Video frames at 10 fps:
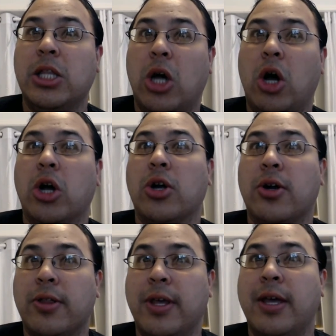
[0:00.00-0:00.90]

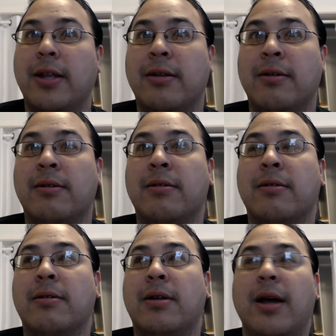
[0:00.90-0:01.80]
longer
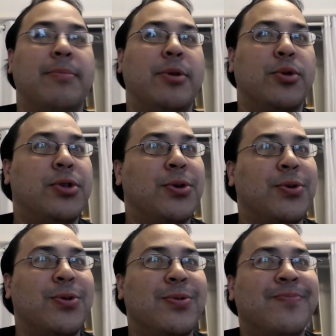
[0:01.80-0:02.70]
than I'm used to.